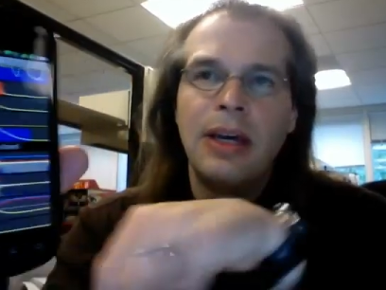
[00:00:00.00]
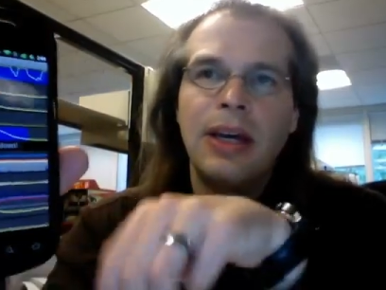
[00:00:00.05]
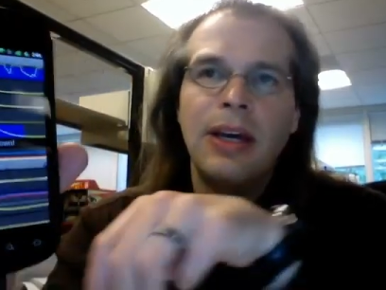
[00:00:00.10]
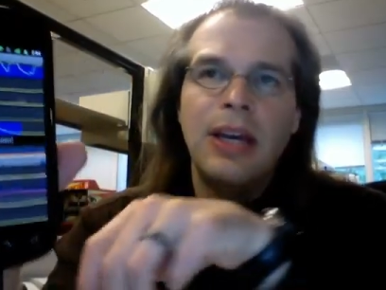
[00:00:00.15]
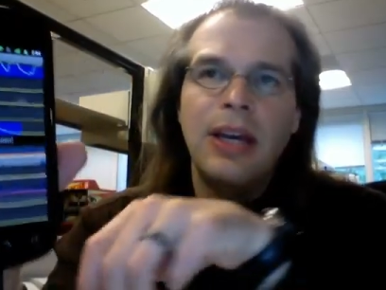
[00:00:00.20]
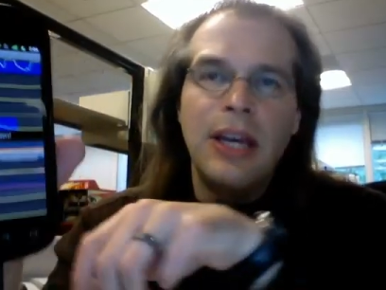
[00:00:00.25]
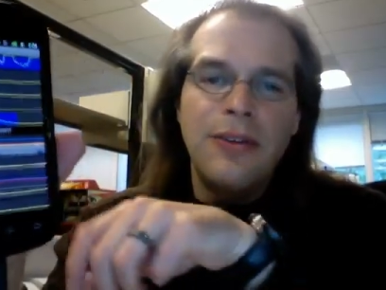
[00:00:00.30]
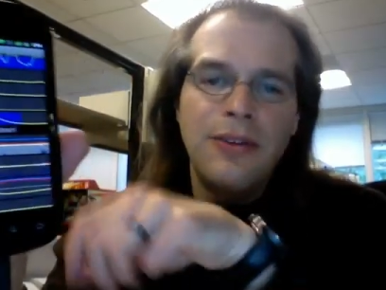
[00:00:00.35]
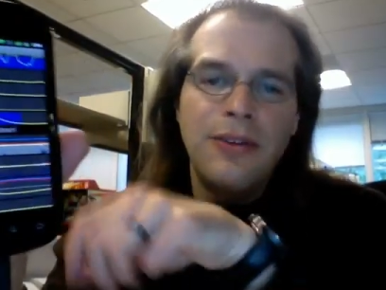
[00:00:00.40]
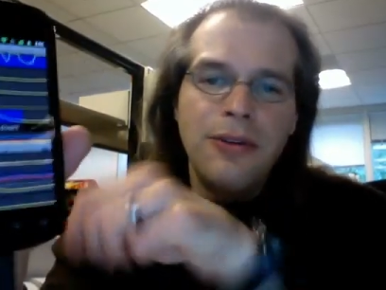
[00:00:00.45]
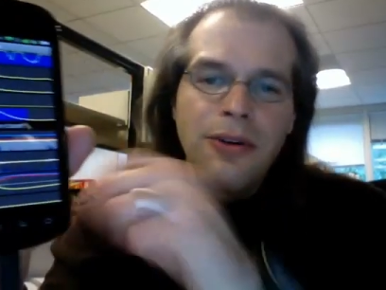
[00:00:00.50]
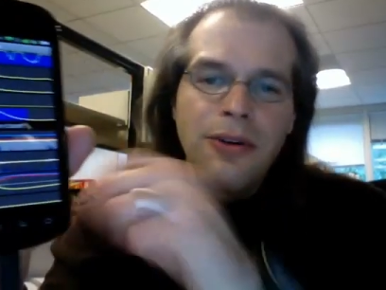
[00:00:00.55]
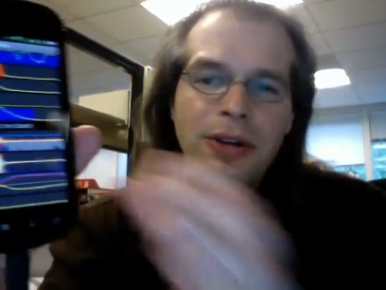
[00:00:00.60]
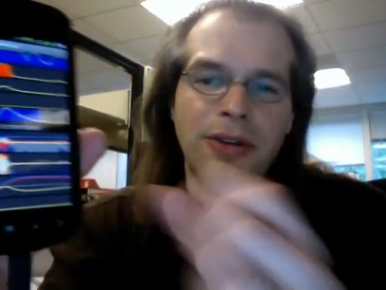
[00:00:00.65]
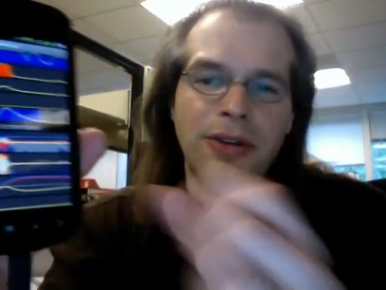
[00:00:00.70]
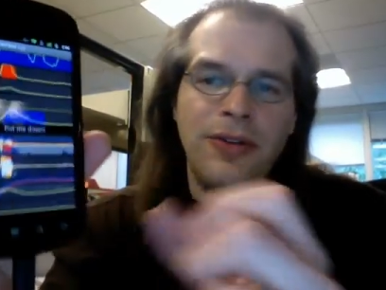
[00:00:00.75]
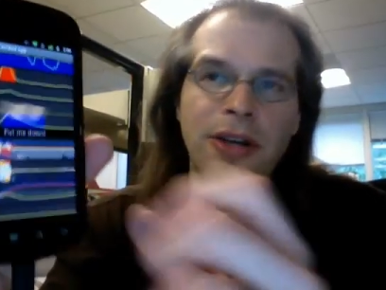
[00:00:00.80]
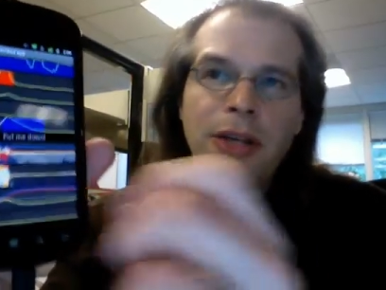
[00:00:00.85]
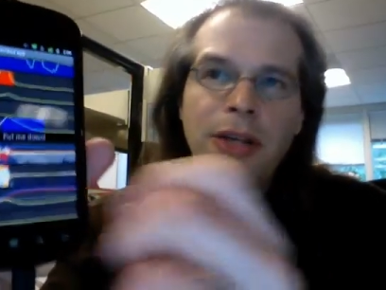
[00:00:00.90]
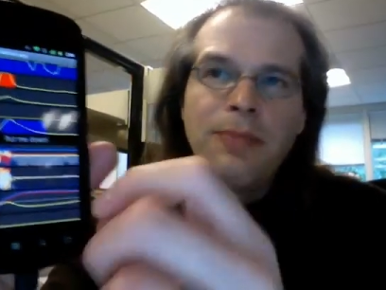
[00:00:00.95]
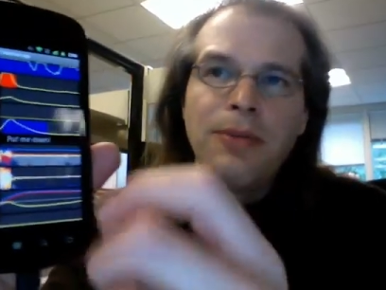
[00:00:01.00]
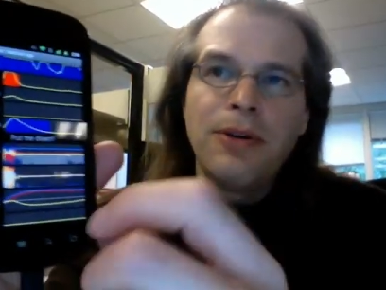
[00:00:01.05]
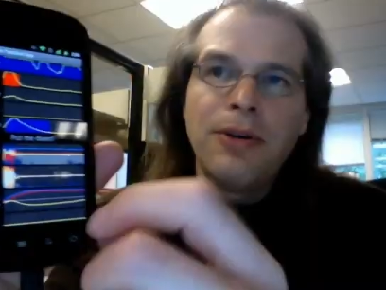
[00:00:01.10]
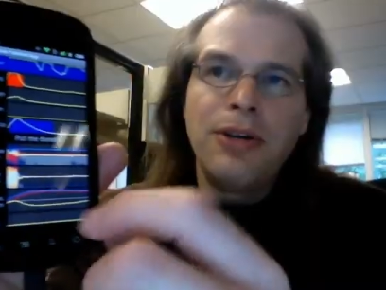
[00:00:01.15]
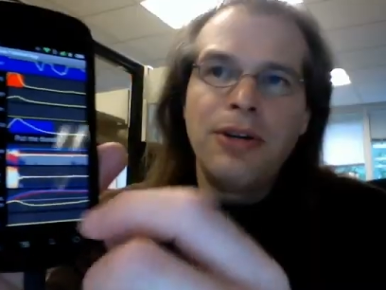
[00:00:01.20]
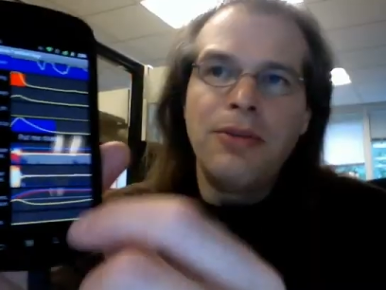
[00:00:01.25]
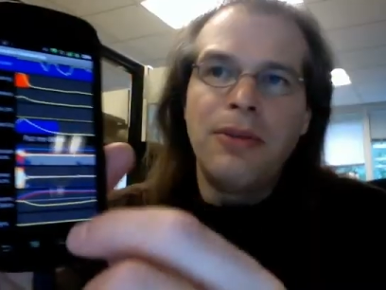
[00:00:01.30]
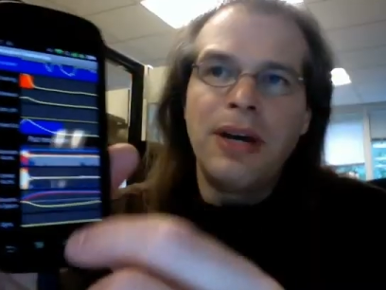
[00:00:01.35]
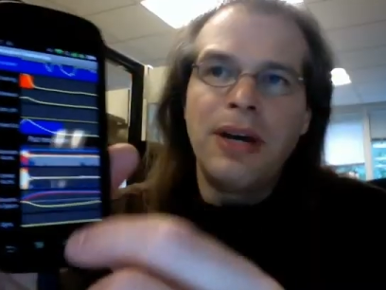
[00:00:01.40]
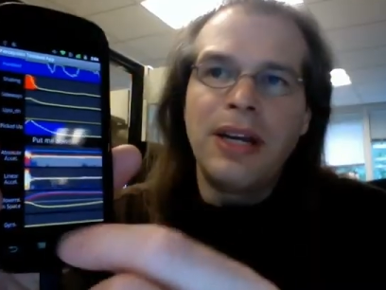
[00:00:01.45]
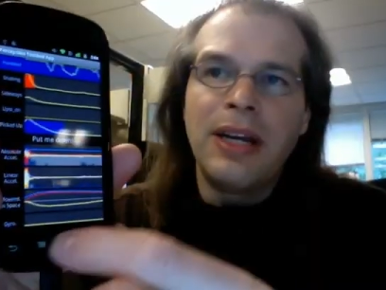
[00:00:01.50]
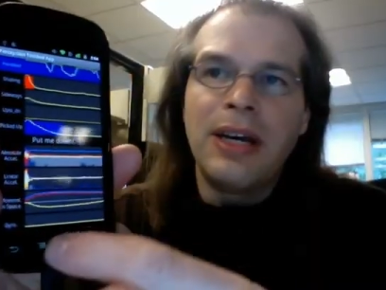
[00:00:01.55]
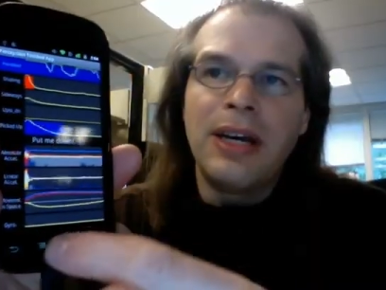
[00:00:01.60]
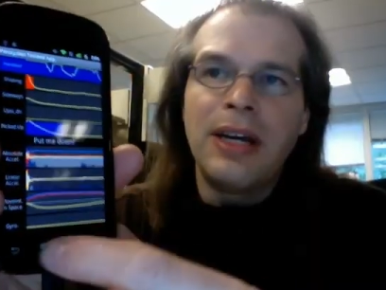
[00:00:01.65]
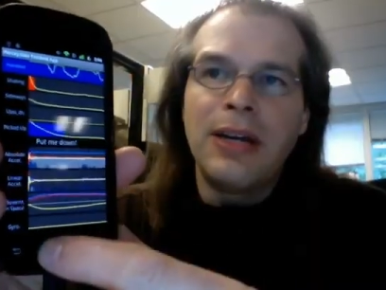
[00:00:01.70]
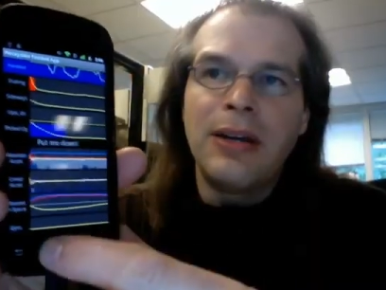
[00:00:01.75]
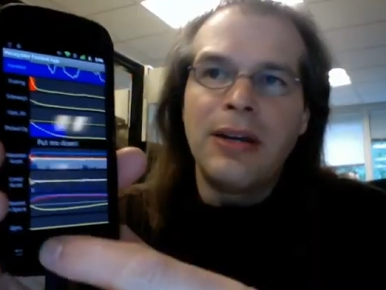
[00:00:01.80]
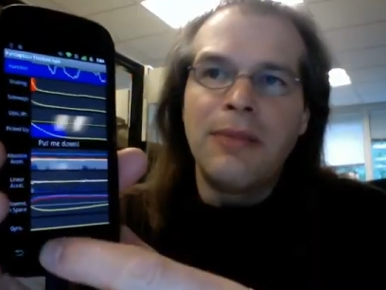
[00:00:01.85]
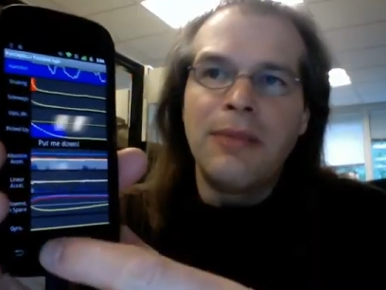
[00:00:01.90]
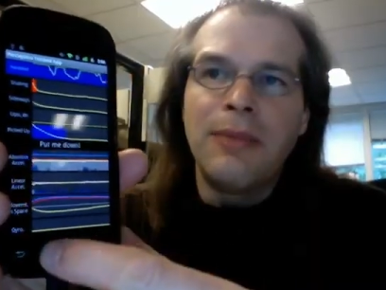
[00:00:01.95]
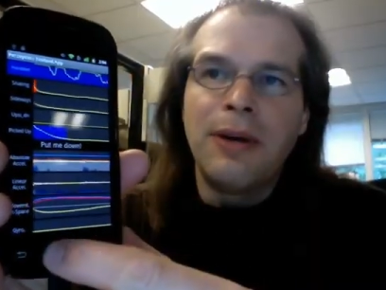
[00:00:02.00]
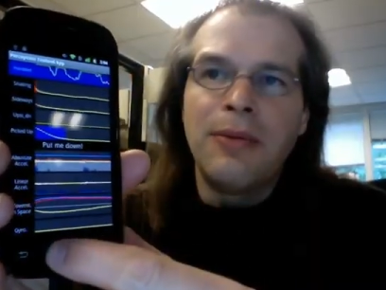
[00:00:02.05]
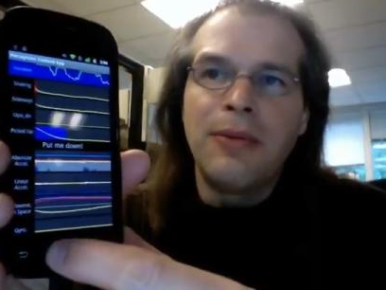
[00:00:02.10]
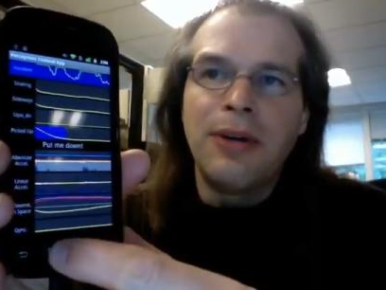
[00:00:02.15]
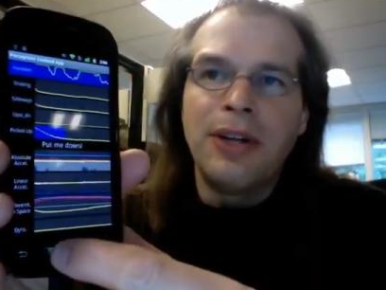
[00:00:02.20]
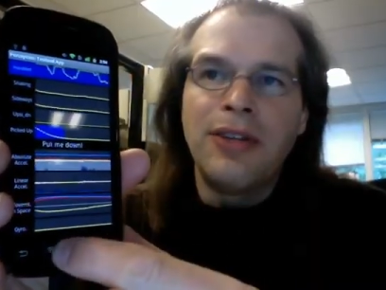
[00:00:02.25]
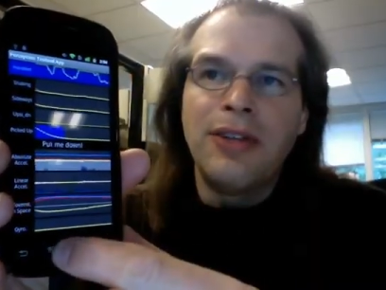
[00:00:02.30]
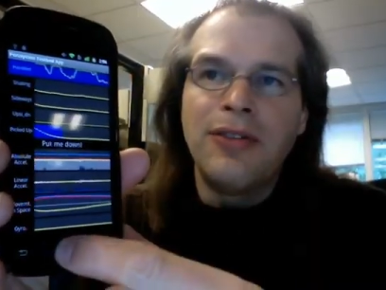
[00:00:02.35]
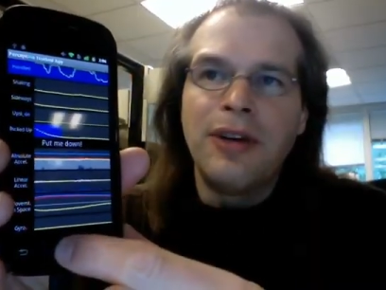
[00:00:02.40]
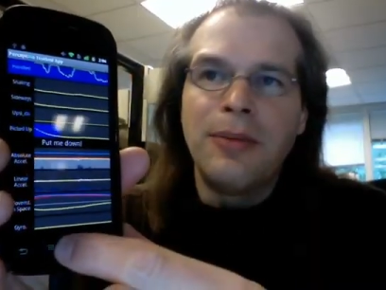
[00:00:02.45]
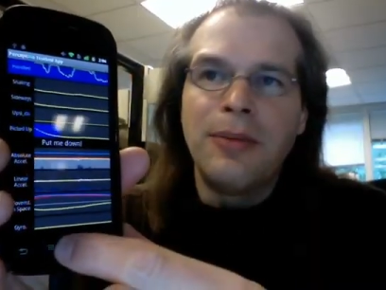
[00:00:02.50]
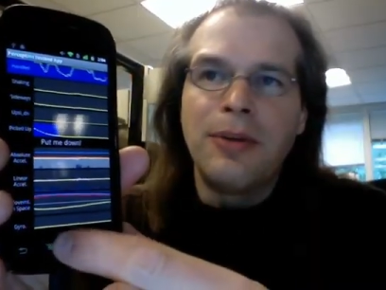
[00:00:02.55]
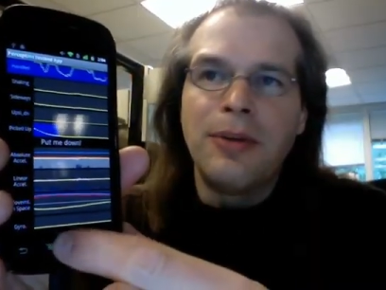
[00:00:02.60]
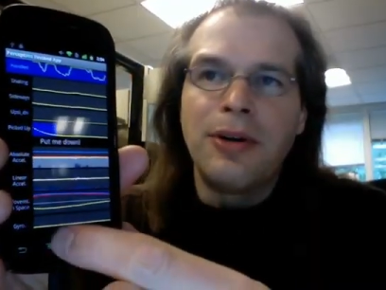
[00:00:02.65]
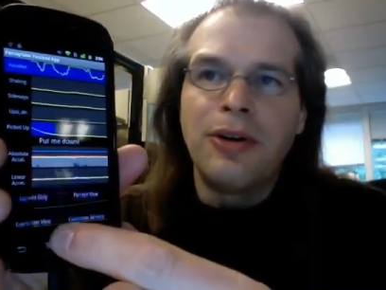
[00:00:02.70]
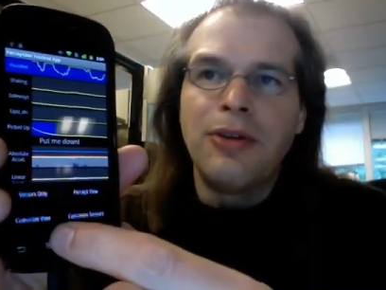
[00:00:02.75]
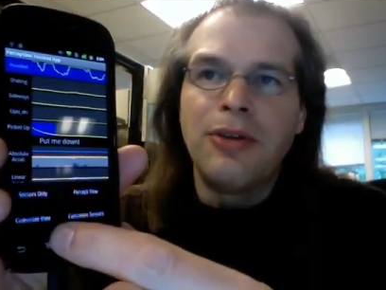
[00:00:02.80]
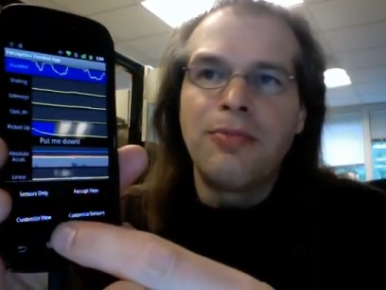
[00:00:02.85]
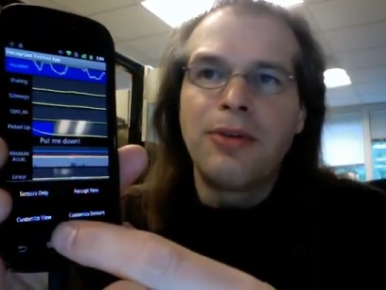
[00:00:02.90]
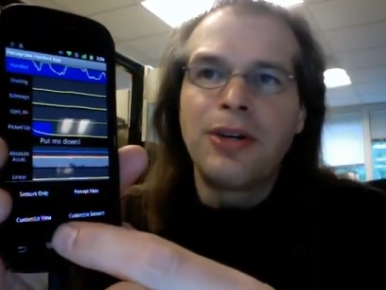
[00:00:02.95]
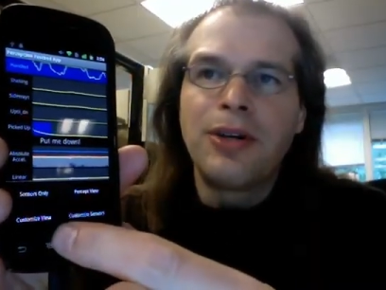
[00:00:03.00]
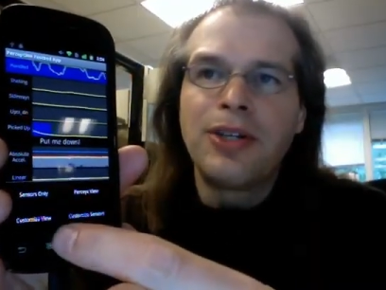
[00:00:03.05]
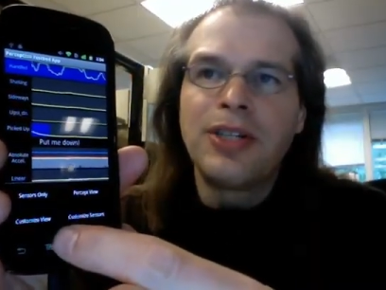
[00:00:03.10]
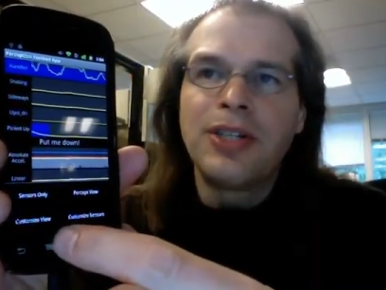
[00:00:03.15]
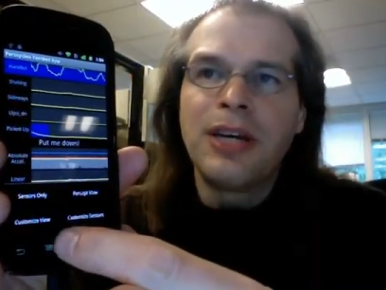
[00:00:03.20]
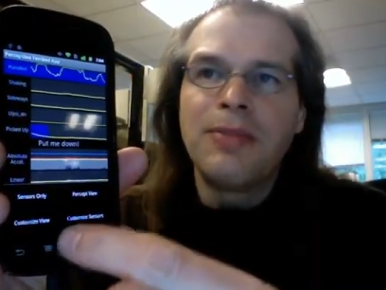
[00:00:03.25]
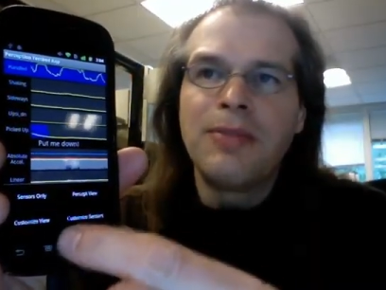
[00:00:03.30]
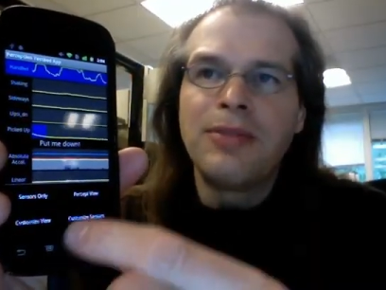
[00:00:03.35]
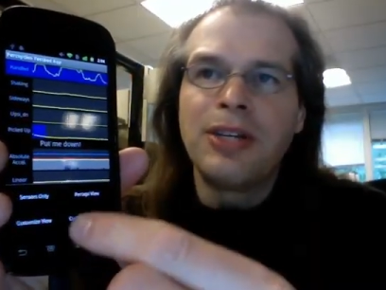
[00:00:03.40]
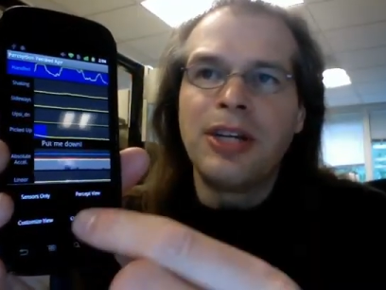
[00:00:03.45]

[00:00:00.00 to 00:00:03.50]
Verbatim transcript: If you are a developer, you might not might want to develop your own percepts,